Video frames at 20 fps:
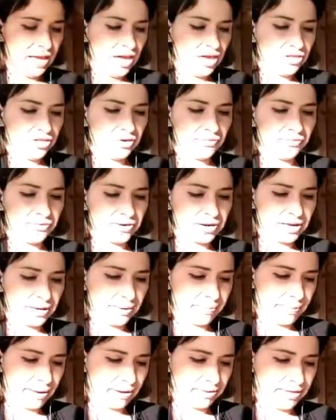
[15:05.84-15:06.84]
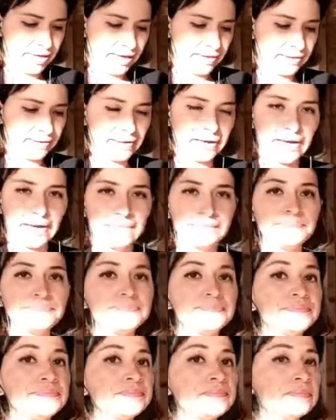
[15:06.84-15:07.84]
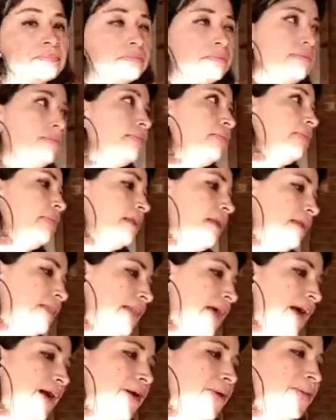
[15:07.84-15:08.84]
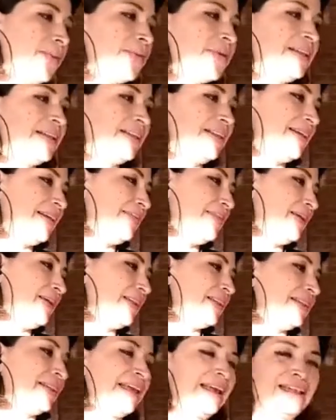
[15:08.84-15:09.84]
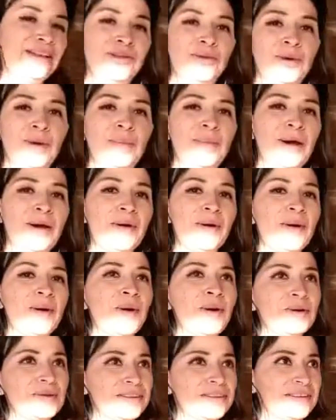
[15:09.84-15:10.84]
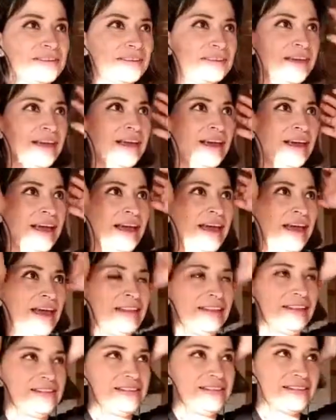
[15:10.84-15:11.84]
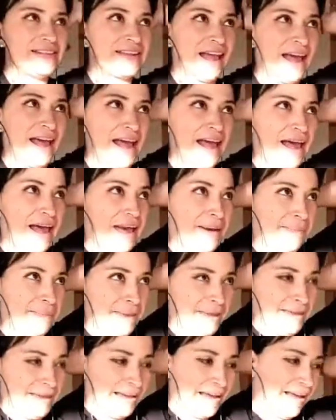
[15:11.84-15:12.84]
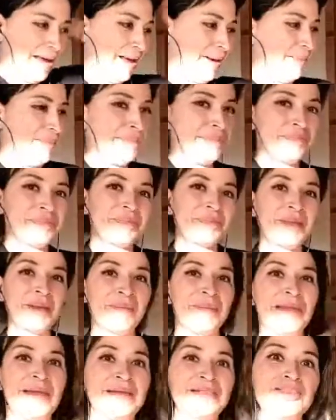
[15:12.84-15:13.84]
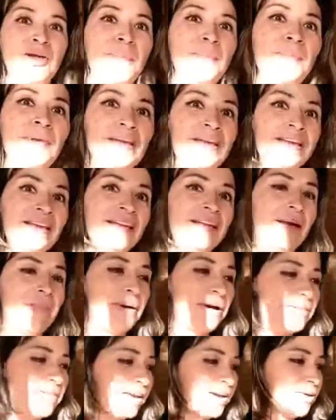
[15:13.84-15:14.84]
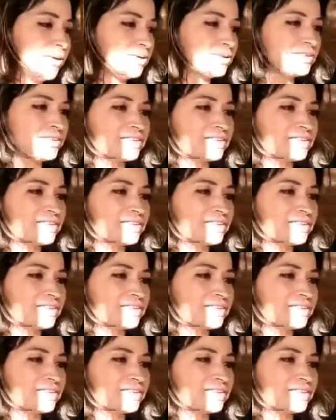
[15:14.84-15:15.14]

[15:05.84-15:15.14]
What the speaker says: don't forget about that. Now let me tell you about cots. This is a big topic about the cots,